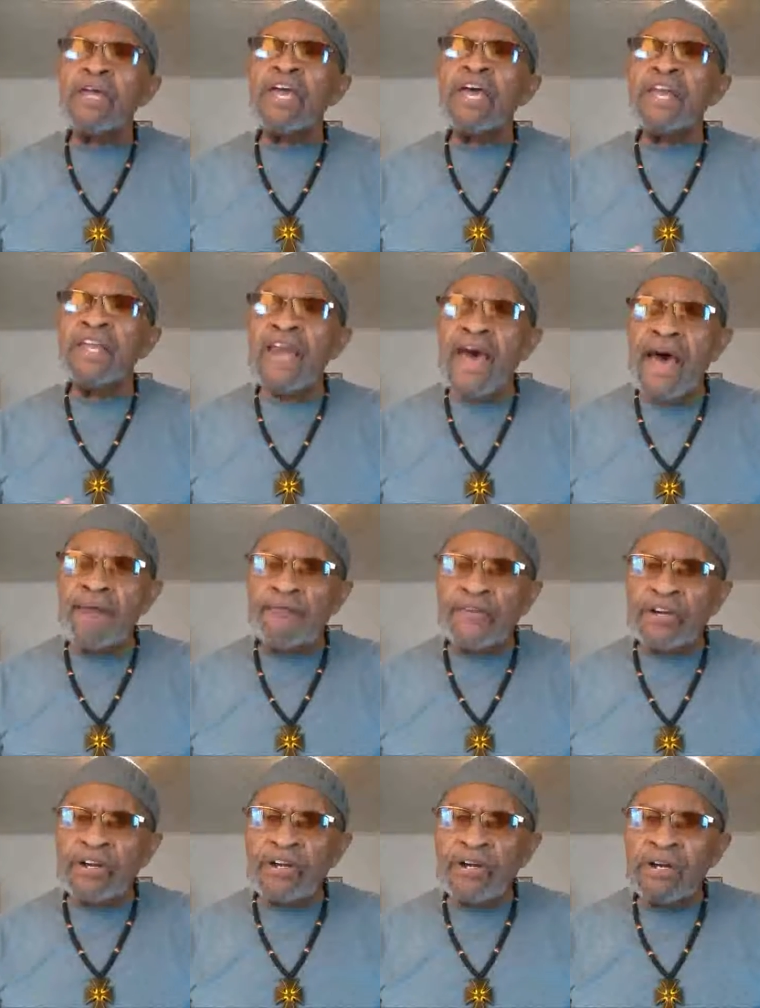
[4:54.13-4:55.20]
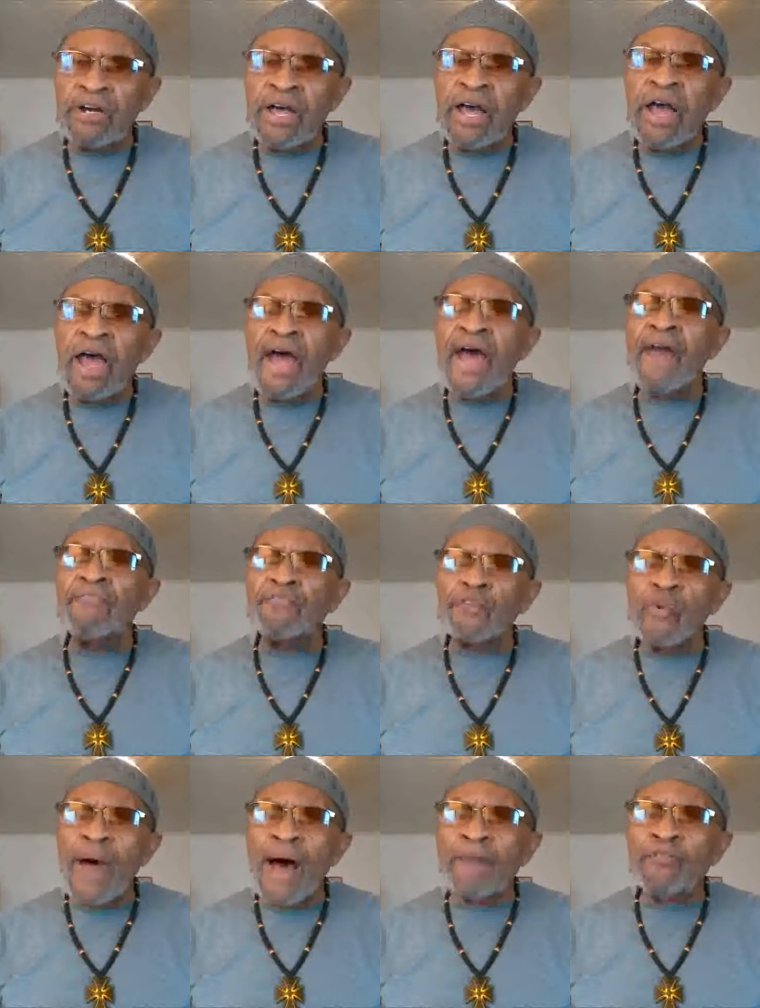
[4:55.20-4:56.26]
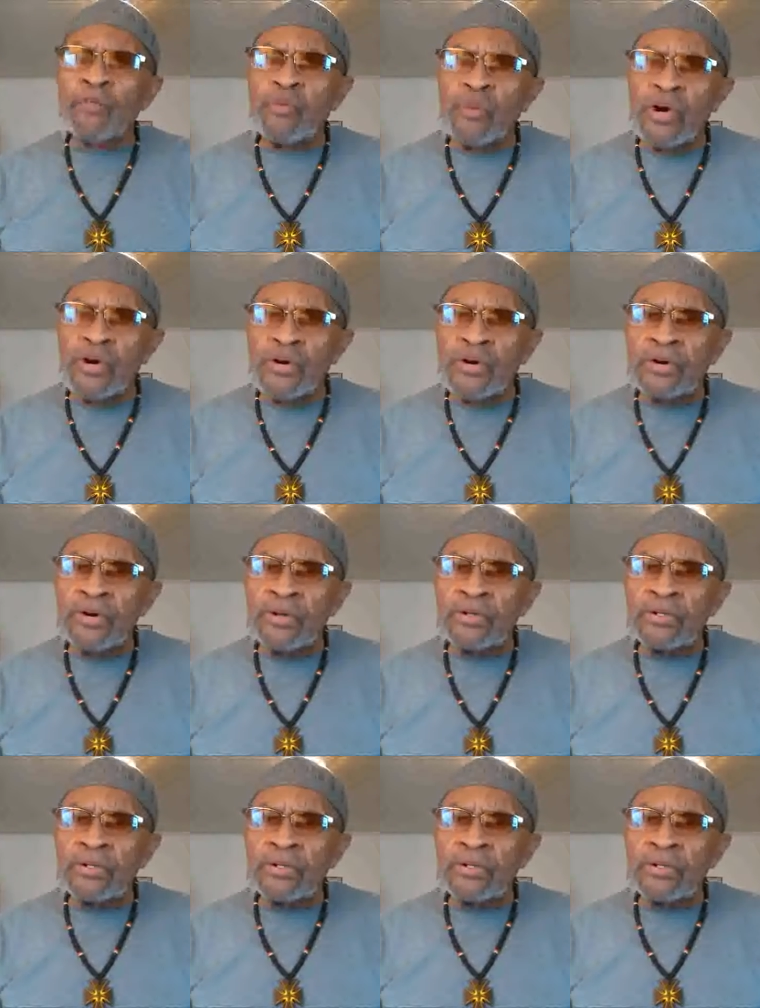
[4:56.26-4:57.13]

in Africa and throughout the world,